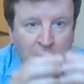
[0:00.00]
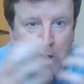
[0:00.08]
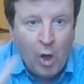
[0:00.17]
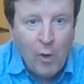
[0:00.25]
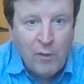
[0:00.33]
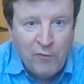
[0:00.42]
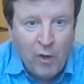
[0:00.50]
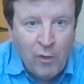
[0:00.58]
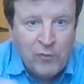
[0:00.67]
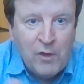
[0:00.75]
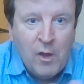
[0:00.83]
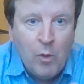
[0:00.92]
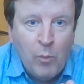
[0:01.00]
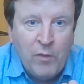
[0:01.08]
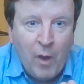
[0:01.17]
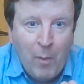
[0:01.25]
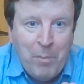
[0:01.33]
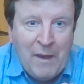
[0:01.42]
co-evolved with
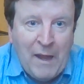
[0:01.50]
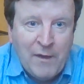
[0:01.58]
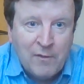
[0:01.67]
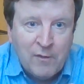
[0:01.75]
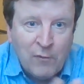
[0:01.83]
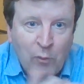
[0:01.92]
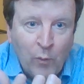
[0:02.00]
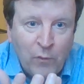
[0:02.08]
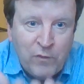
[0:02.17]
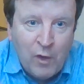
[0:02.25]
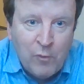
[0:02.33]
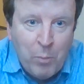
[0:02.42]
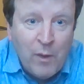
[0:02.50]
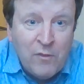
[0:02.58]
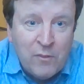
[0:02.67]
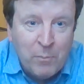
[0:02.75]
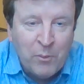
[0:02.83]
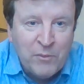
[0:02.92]
our planet. And of course, those
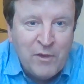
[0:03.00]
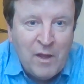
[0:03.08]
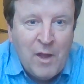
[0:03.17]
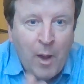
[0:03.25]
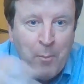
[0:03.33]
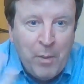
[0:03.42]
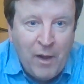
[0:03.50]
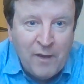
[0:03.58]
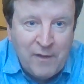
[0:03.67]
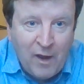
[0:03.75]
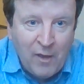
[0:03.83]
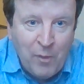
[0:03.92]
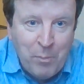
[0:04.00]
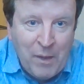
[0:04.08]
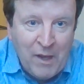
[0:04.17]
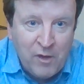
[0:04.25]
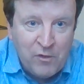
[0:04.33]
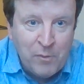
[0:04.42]
principles apply to other
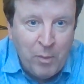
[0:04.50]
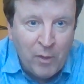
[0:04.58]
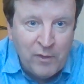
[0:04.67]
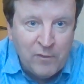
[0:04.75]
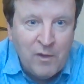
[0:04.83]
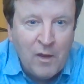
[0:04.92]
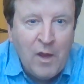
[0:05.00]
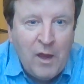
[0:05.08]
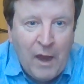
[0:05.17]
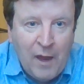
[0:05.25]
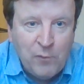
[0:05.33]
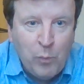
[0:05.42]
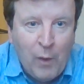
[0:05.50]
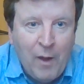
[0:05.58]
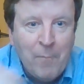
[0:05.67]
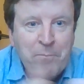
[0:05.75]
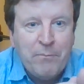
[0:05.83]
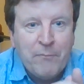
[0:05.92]
planetary bodies as
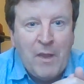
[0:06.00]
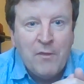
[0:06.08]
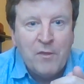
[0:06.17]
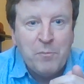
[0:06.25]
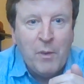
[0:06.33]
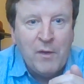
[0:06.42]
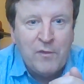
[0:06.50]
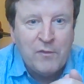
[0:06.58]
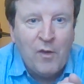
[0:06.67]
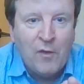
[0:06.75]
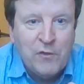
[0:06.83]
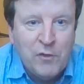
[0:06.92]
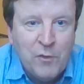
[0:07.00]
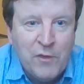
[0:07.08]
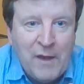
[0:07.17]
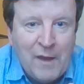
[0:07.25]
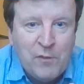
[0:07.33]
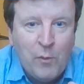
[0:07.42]
well. And this brings us on to the
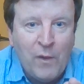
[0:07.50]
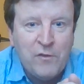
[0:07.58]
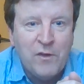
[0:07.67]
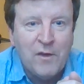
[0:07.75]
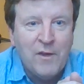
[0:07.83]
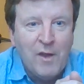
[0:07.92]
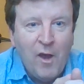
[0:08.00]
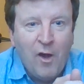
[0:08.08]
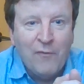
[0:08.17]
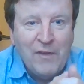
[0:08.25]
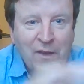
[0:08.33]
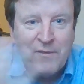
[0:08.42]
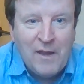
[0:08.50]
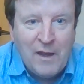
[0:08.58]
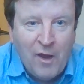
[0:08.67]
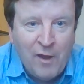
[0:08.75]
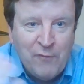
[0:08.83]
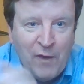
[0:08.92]
next question of, is there
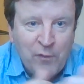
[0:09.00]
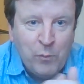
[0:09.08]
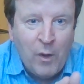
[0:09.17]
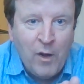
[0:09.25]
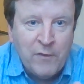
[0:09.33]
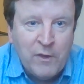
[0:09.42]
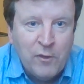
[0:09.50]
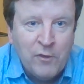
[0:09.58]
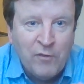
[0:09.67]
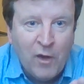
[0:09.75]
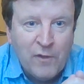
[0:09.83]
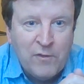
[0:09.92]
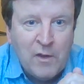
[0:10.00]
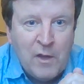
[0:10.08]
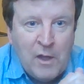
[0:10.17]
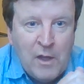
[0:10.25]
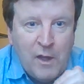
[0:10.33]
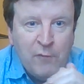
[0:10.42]
life elsewhere in the universe?
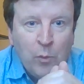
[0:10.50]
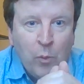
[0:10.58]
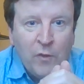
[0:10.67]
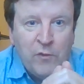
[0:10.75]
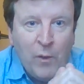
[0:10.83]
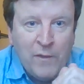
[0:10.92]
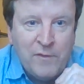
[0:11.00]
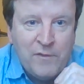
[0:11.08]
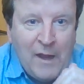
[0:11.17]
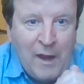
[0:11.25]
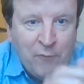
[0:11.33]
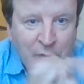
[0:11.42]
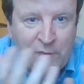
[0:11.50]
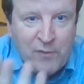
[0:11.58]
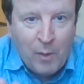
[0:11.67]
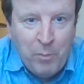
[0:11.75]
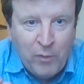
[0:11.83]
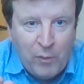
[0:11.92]
If you want to understand, for
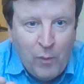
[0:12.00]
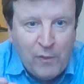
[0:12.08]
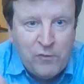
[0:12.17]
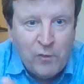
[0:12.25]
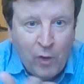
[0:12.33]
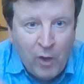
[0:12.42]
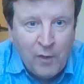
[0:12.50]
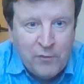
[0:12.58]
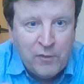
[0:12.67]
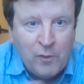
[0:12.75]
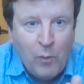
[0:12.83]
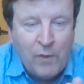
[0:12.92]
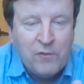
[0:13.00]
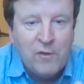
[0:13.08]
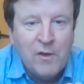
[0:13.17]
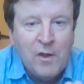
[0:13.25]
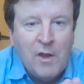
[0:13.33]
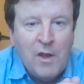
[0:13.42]
example, the question or answer the
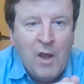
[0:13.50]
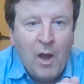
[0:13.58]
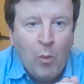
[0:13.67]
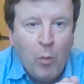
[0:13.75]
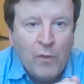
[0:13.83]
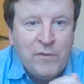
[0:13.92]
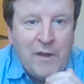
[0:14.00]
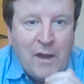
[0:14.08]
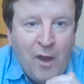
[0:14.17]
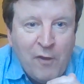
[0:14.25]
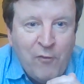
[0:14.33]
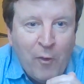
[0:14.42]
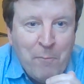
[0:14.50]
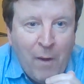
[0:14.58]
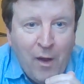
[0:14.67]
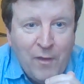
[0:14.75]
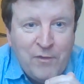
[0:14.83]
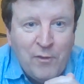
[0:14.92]
question, was there life on
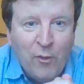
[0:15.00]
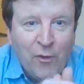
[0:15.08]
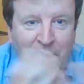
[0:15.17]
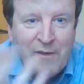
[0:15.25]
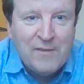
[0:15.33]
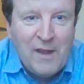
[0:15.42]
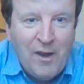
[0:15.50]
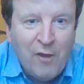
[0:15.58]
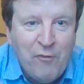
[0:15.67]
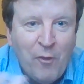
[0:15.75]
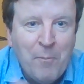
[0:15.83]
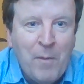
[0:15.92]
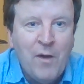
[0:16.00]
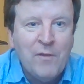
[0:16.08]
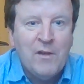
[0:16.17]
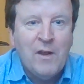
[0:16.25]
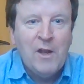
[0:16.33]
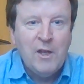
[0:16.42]
Mars or is there life on
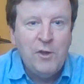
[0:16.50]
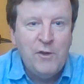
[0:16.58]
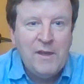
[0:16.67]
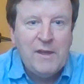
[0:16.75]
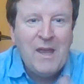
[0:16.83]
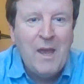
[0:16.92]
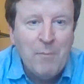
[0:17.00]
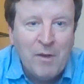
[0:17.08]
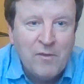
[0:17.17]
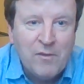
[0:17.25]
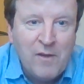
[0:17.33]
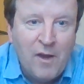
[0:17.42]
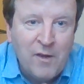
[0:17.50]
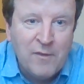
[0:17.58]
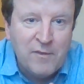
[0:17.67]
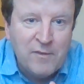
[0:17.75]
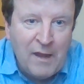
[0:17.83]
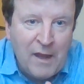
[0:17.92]
Mars? You need chemists to
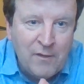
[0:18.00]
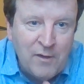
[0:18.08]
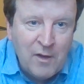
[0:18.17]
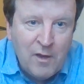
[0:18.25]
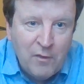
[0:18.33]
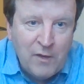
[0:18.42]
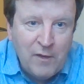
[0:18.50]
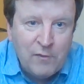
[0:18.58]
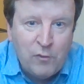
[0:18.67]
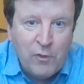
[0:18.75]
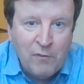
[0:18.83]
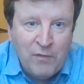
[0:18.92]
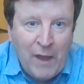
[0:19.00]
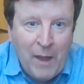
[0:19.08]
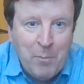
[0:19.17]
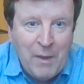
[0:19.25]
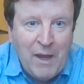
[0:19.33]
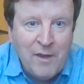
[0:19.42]
understand the history of
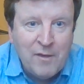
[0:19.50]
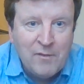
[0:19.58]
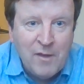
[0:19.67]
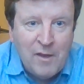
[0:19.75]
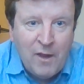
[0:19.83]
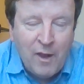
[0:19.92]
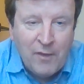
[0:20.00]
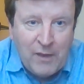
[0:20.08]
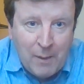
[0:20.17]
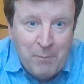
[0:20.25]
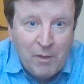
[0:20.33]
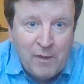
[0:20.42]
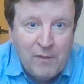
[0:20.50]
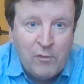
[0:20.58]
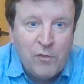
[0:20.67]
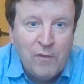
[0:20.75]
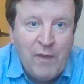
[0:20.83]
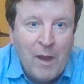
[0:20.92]
that planet, the chemical
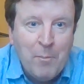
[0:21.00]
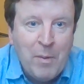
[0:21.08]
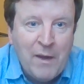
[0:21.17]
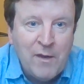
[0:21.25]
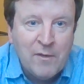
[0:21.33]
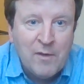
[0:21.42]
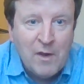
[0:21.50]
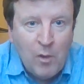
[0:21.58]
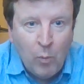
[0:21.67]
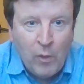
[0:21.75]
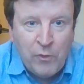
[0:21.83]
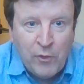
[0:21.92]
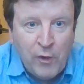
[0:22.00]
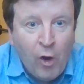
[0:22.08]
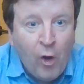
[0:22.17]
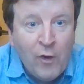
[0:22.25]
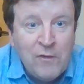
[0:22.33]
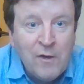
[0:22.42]
history of that planet, whether an
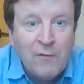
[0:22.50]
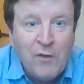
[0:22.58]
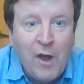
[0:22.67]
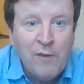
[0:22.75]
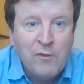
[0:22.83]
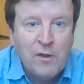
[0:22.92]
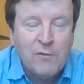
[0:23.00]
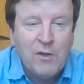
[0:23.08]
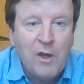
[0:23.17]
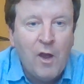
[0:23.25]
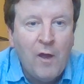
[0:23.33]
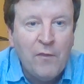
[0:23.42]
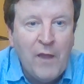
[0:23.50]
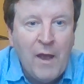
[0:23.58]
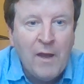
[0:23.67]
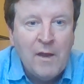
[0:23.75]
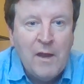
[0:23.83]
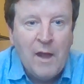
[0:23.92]
origin of life could have occurred
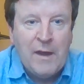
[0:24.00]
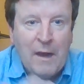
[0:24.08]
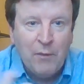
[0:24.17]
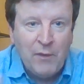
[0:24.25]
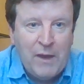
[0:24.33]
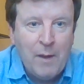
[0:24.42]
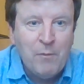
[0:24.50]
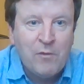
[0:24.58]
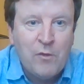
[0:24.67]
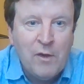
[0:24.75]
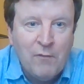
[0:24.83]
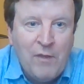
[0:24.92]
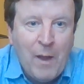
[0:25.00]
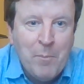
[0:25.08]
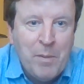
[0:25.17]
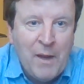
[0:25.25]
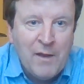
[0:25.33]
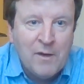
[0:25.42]
there, and how the chemistry of that
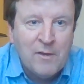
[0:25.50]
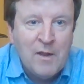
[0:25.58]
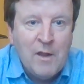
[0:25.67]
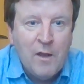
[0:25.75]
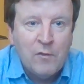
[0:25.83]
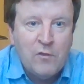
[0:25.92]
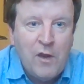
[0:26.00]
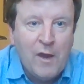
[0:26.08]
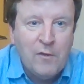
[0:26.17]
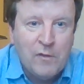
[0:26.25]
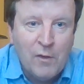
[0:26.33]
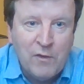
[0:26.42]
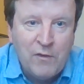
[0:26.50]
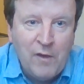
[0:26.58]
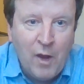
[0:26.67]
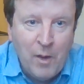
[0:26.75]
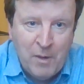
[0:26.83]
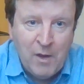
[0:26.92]
planet has changed over
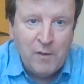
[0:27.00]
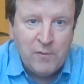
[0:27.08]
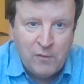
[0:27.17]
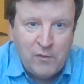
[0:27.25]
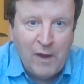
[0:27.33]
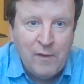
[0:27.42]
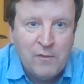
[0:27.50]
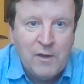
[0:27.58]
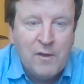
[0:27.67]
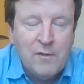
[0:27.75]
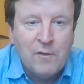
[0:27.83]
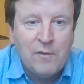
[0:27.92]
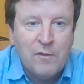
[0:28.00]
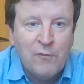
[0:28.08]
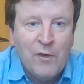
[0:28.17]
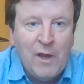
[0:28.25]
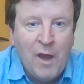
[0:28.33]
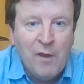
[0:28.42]
time to change the conditions
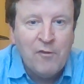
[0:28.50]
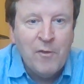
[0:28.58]
for life.